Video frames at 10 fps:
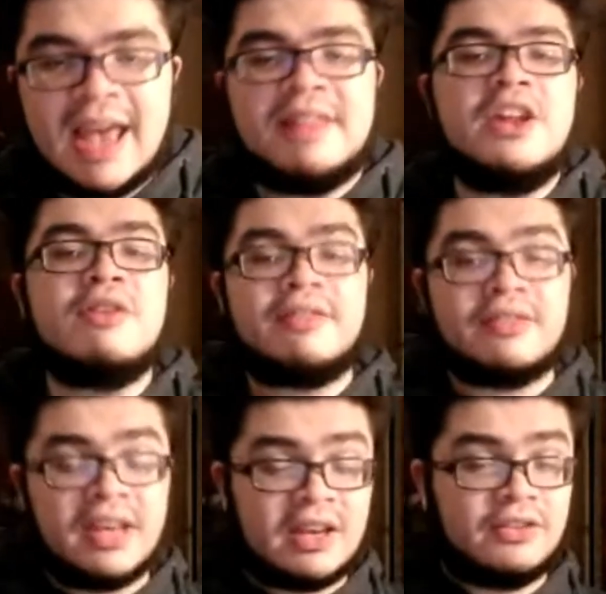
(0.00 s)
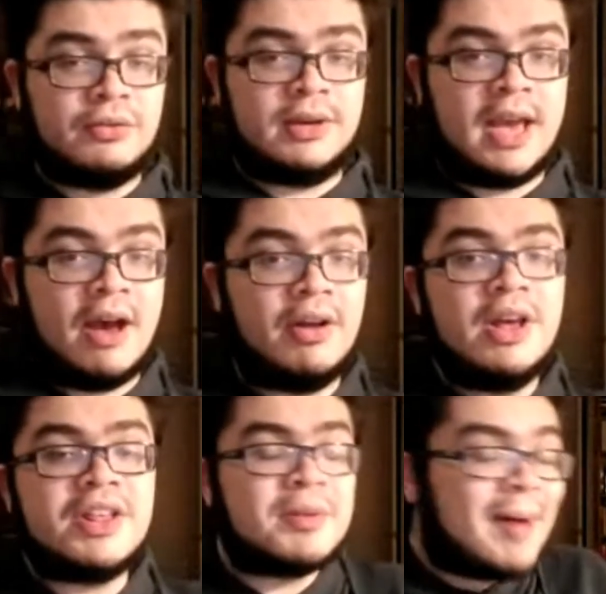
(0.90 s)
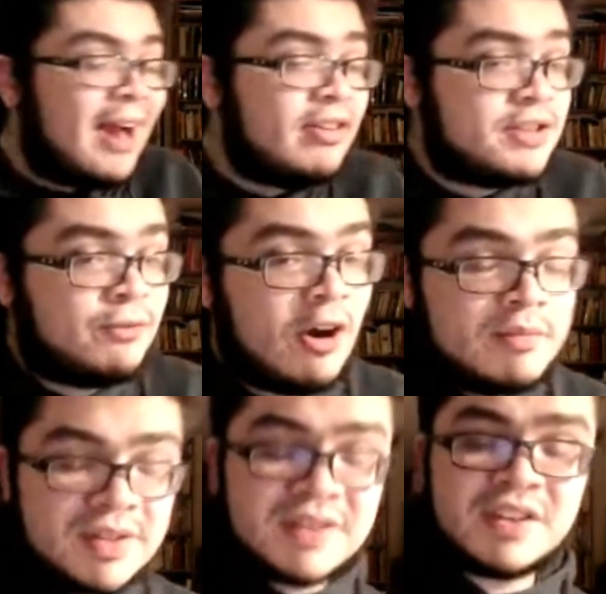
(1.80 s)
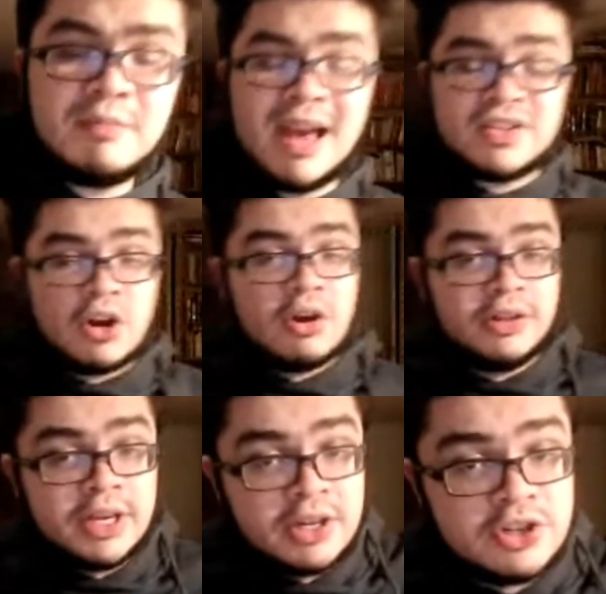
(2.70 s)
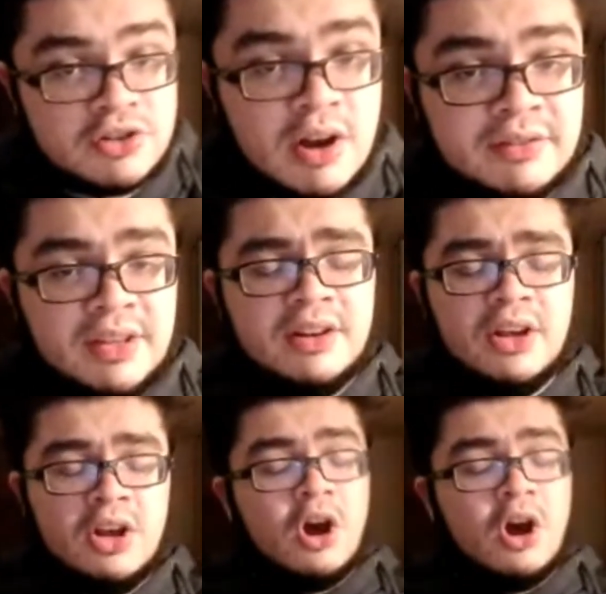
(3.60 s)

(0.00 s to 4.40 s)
And then you have to take into account that the Padres farm system as currently constructed,